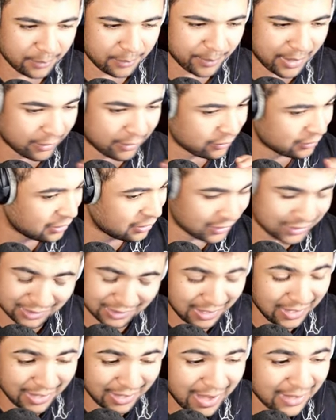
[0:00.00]
back, which looks,
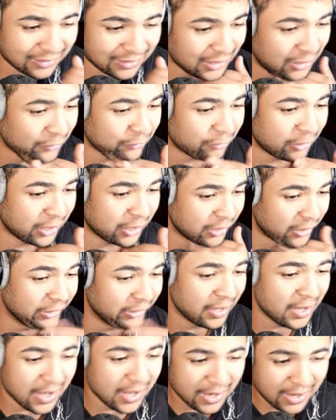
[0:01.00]
it actually looks really good.
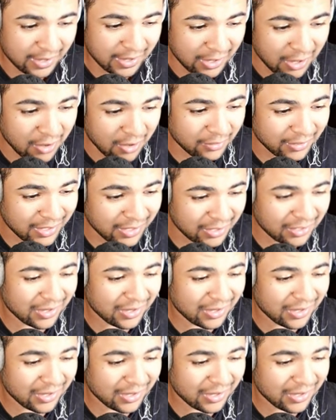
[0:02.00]
Look,